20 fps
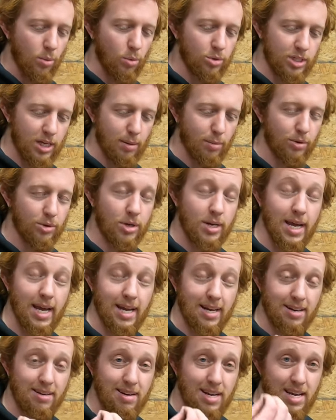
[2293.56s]
was able to
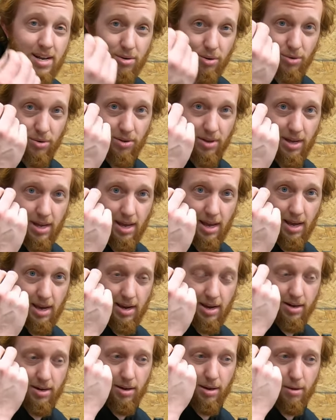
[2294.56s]
take a needle
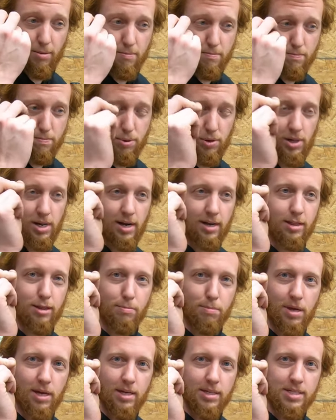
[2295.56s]
and pluck
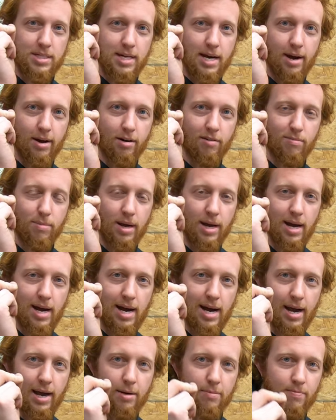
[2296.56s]
the piece out of my
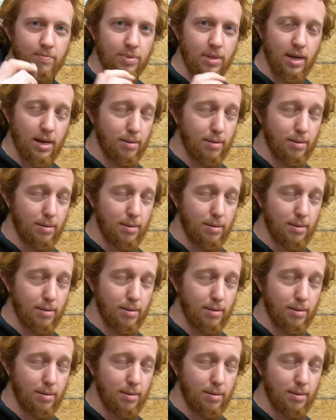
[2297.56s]
eye.